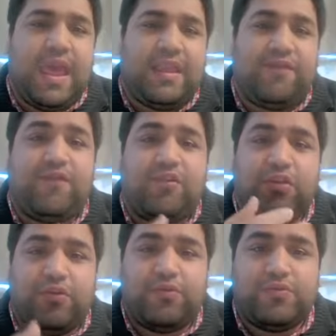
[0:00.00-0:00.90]
And if you're
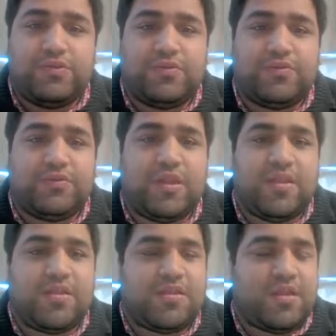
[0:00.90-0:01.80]
new to
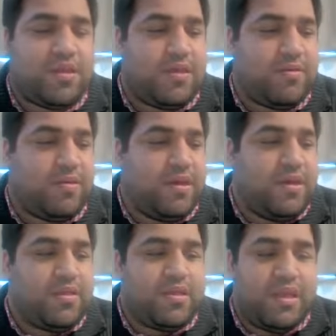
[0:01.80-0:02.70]
this
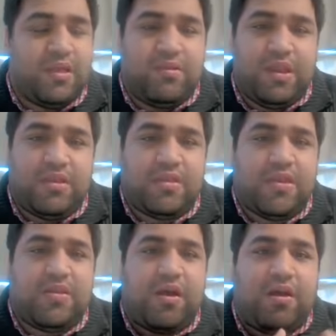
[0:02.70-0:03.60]
series,
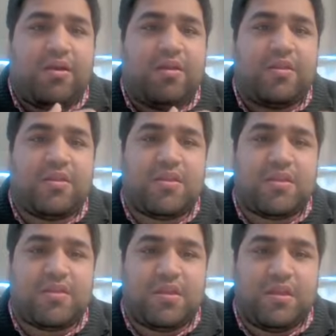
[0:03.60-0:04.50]
this
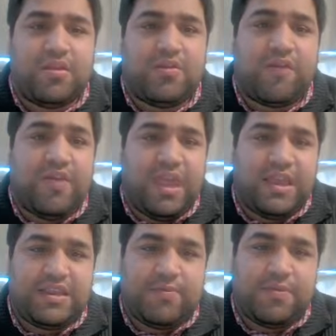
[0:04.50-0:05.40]
is a series of
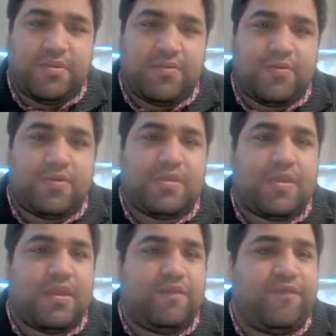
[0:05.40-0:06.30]
8
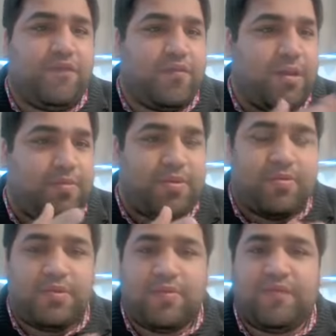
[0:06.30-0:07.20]
episodes, and 4
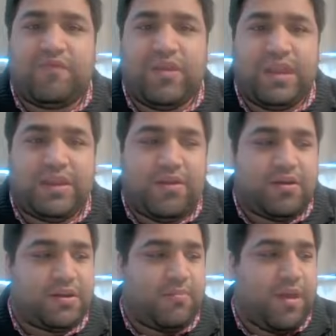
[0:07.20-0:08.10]
episodes we've really
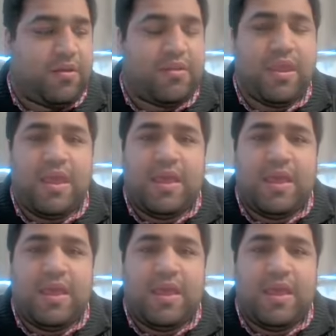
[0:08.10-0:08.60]
talked about